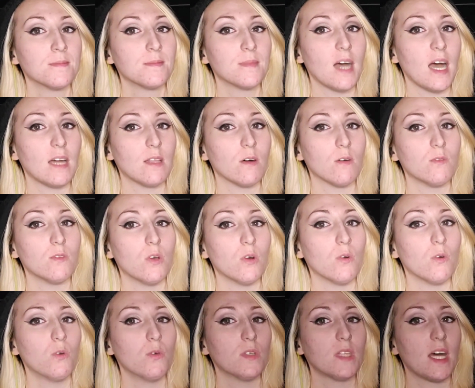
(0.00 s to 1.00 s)
I don't know
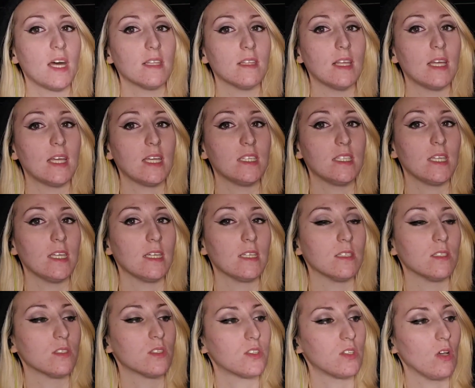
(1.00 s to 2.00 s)
who that lady
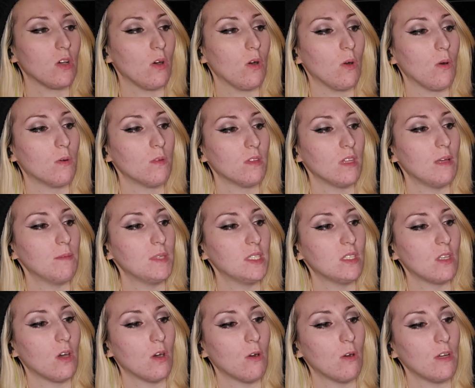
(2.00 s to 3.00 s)
is, so let me
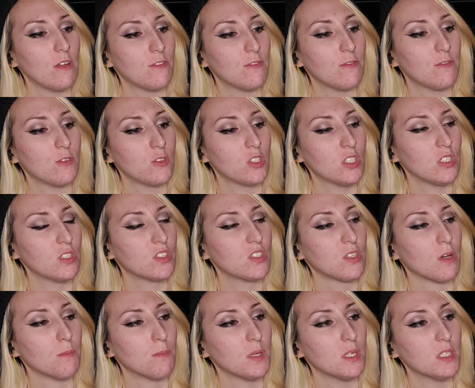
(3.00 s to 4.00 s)
know if she's
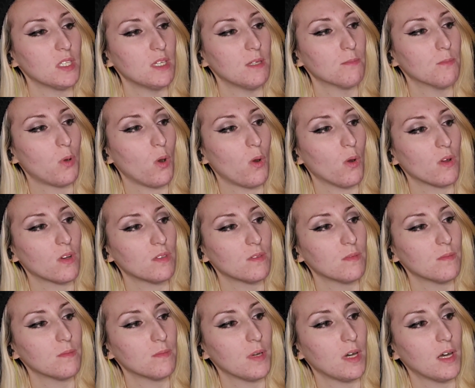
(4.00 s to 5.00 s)
somebody
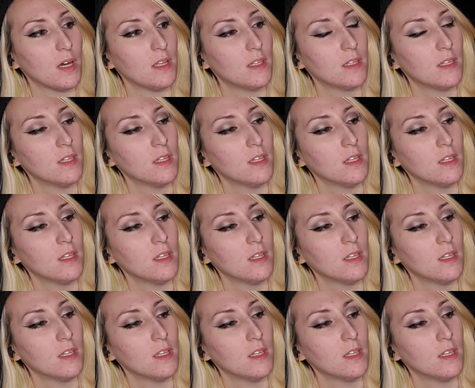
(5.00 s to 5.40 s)
important, but